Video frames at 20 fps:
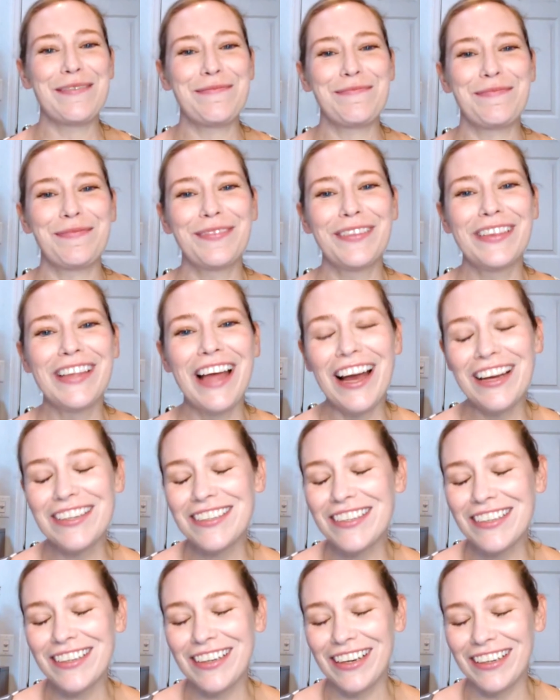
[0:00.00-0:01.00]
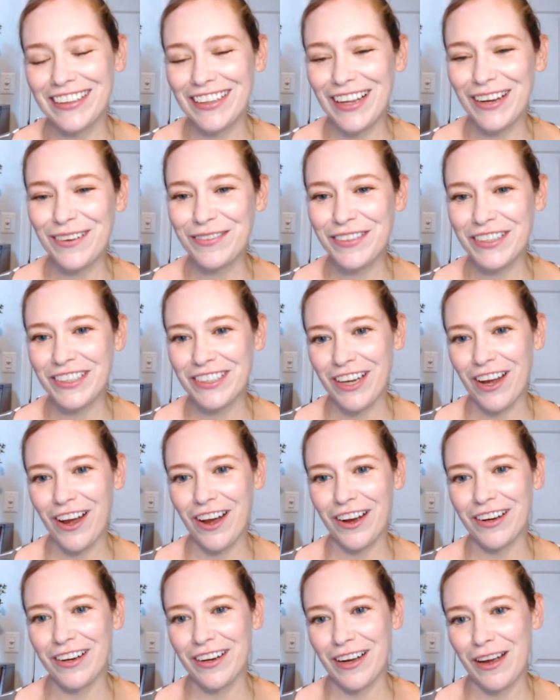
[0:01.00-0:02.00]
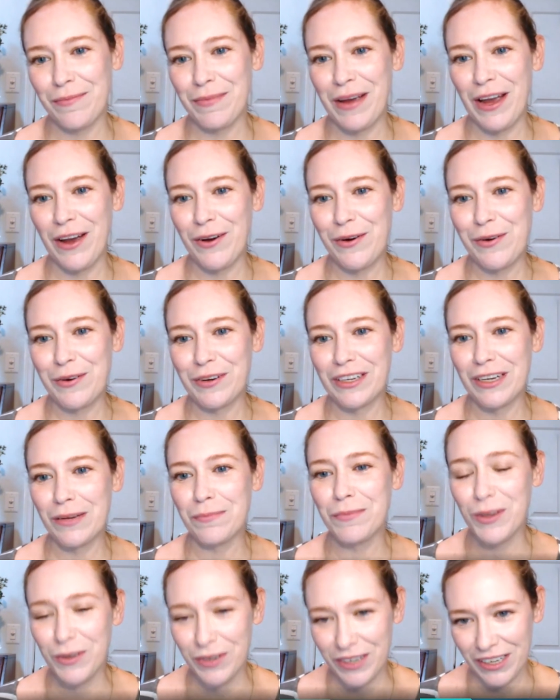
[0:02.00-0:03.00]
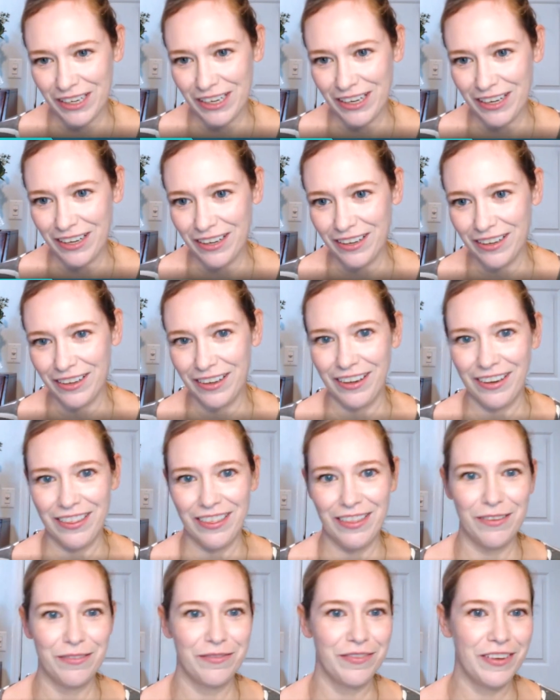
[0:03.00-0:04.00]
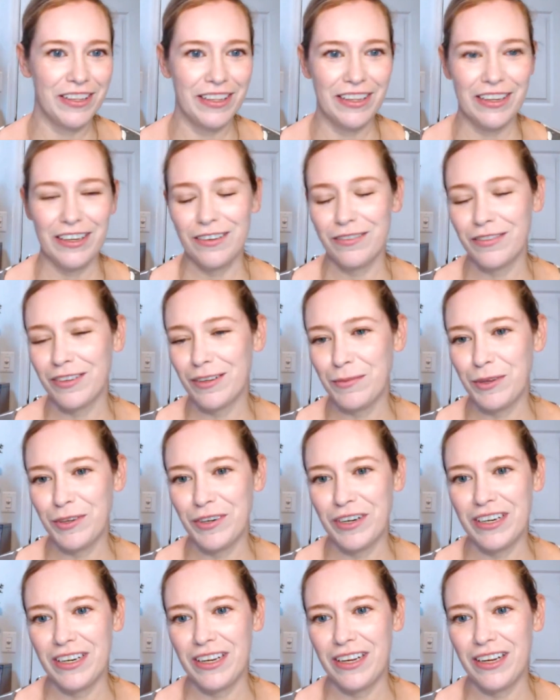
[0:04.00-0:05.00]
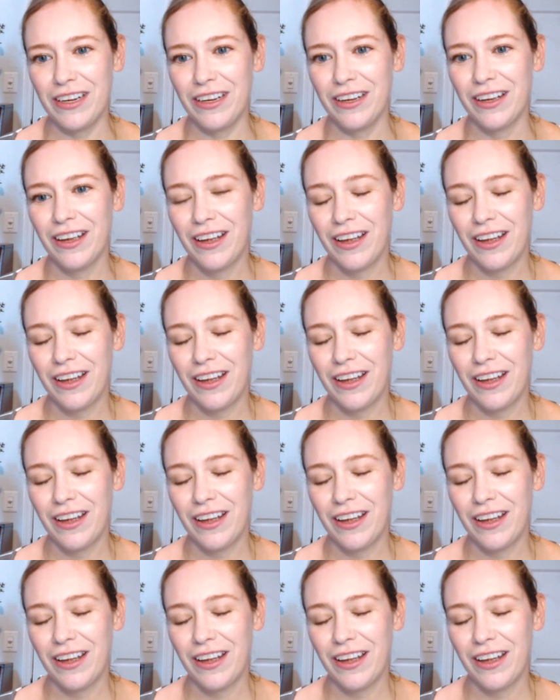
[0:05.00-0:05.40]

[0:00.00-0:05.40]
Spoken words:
Lastly, I'd love to talk about community and the feeling of community